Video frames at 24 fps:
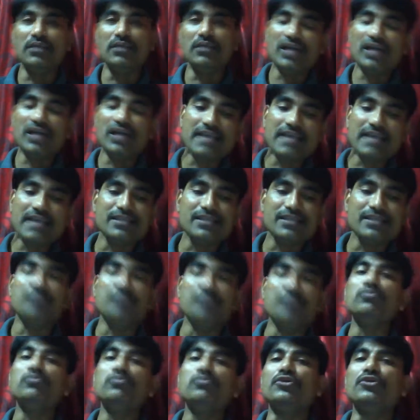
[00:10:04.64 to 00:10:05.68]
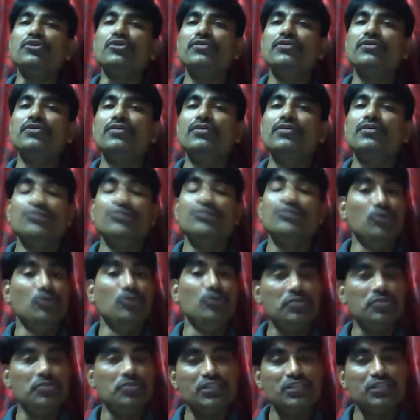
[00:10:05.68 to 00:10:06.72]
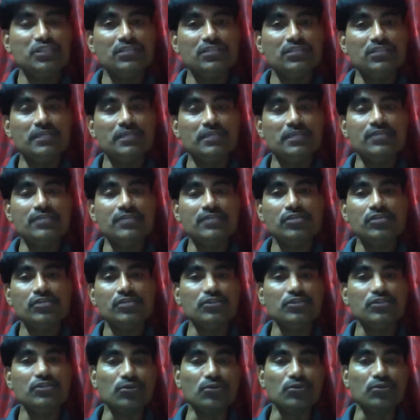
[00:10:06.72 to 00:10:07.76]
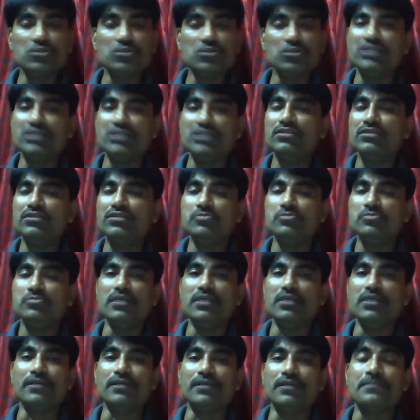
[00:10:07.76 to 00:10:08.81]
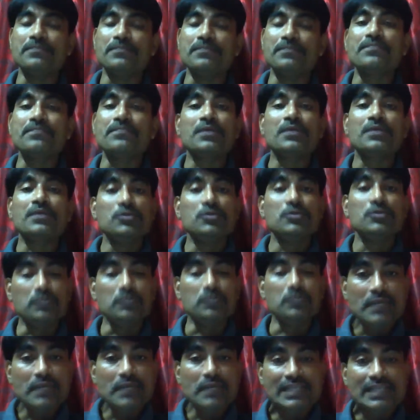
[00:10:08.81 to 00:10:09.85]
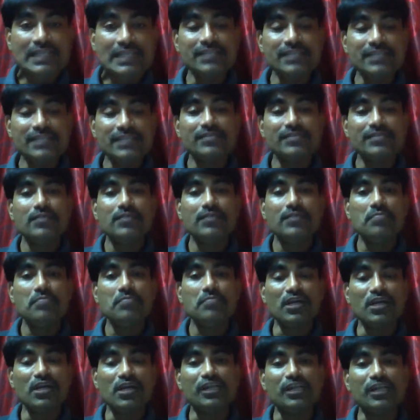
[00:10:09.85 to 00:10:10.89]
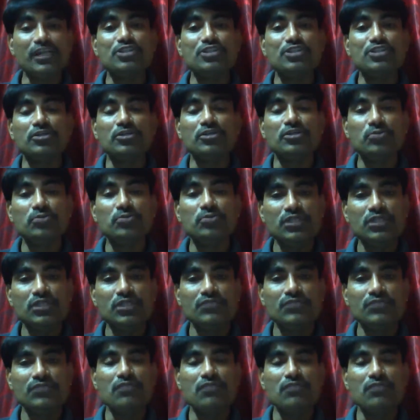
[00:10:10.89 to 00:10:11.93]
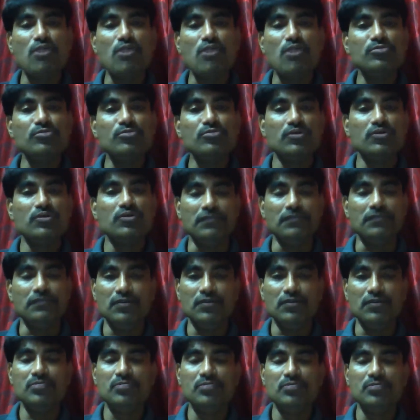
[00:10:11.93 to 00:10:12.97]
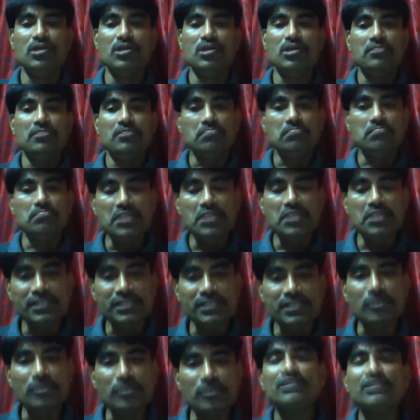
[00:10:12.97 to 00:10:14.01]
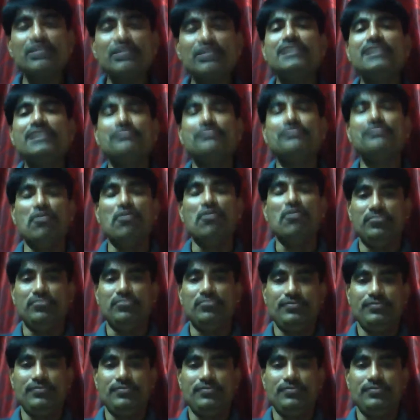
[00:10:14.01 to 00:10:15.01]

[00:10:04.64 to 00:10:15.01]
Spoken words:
again same, put. No change in the pronunciation, no change in the spelling. So please pay attention to these forms of verbs. Based on these forms,